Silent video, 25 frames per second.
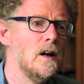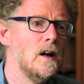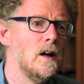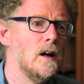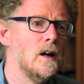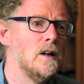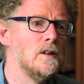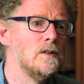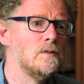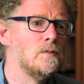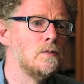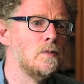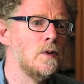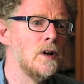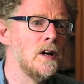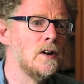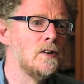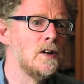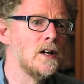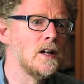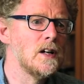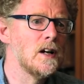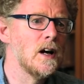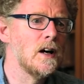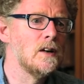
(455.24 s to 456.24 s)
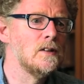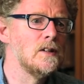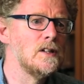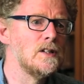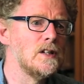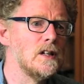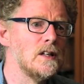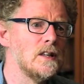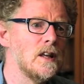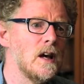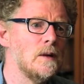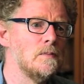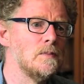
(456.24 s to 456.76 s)
And we are
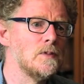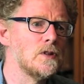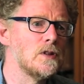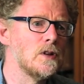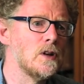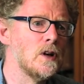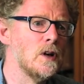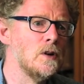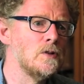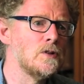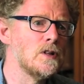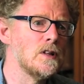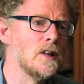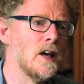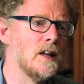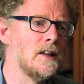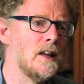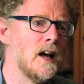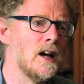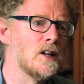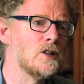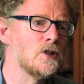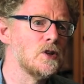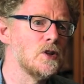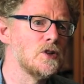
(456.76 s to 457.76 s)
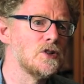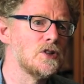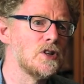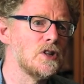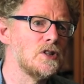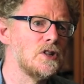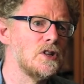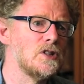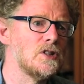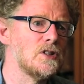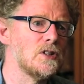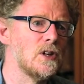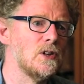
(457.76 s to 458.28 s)
encouraging them to go to their national
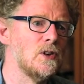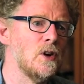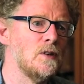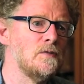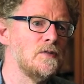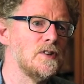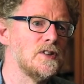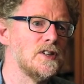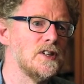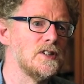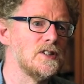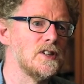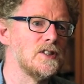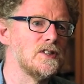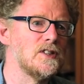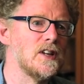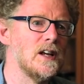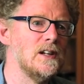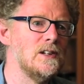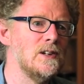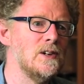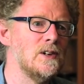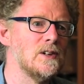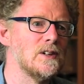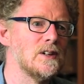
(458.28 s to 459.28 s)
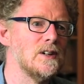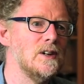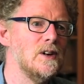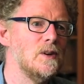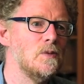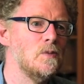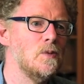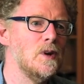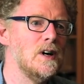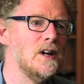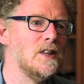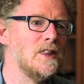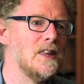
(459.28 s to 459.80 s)
statistical offices and say, look,
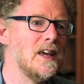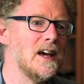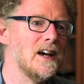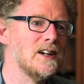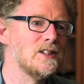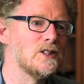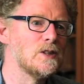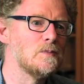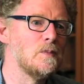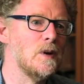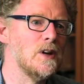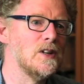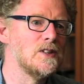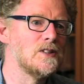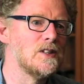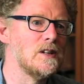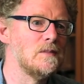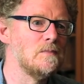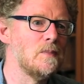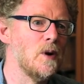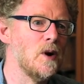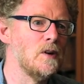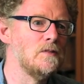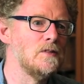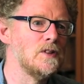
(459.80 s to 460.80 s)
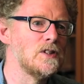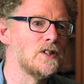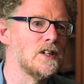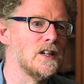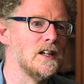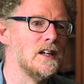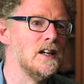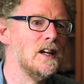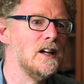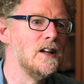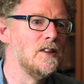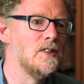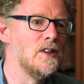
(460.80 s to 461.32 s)
we're the experts in
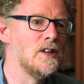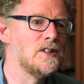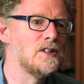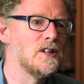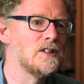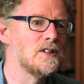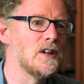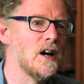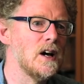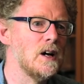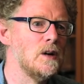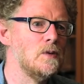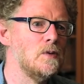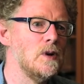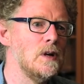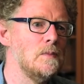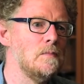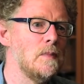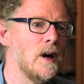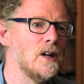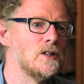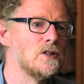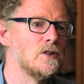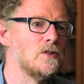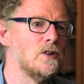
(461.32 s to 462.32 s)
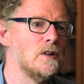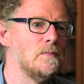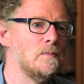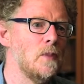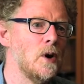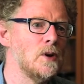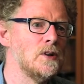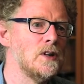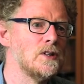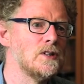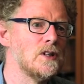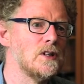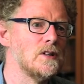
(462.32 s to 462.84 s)
poverty. This is how we measure and
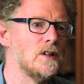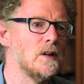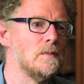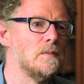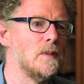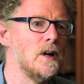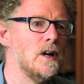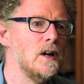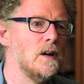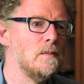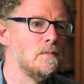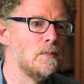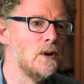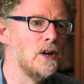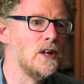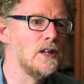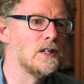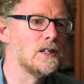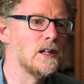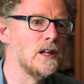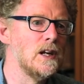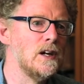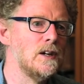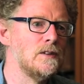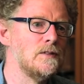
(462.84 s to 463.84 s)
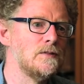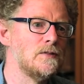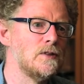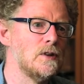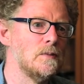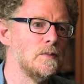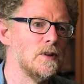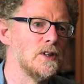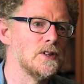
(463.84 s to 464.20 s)
monitor them. Please learn from